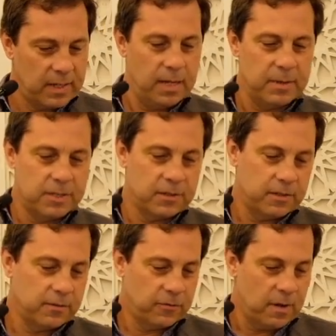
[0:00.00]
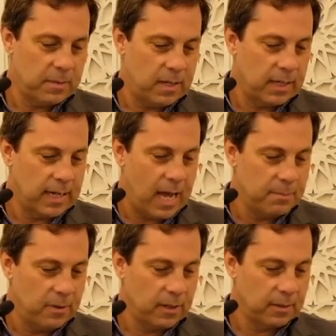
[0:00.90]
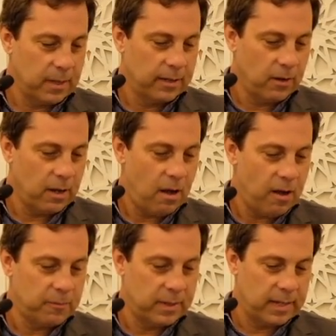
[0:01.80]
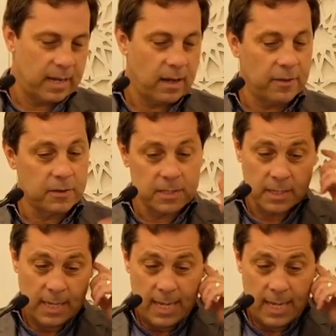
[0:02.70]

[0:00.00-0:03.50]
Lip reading: image from a guidebook by Gerda Hoffman and others,